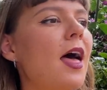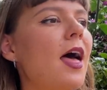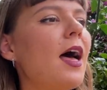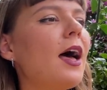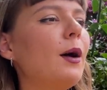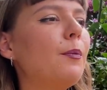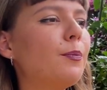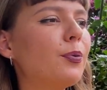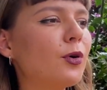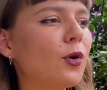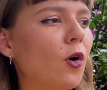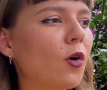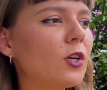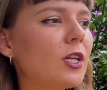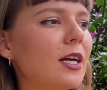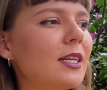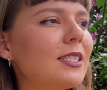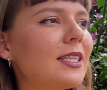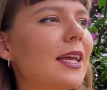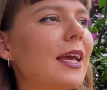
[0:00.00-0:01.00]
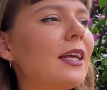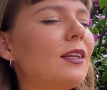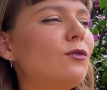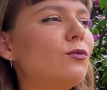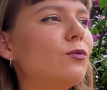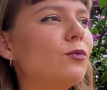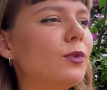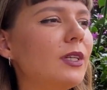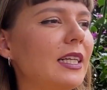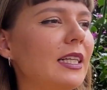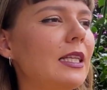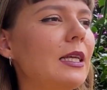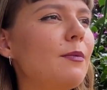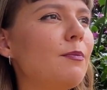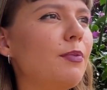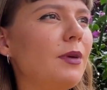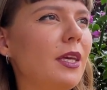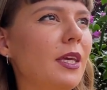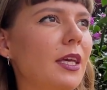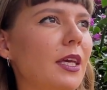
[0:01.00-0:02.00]
a product can really
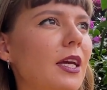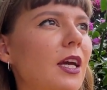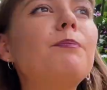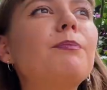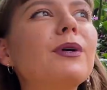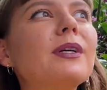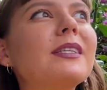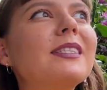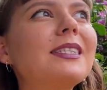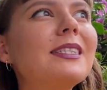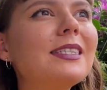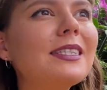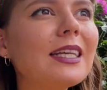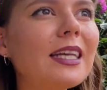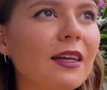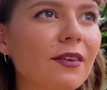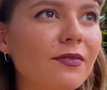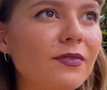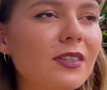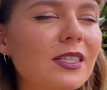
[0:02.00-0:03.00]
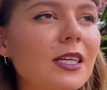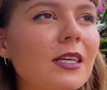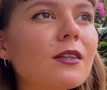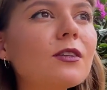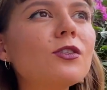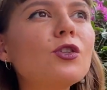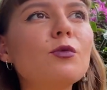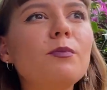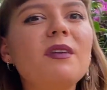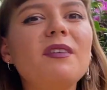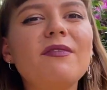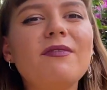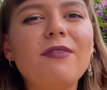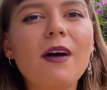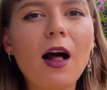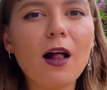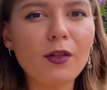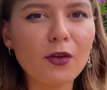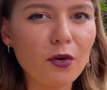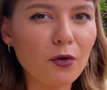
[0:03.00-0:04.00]
be perceived to be
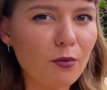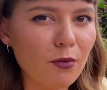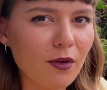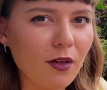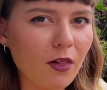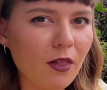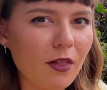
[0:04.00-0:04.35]
valuable.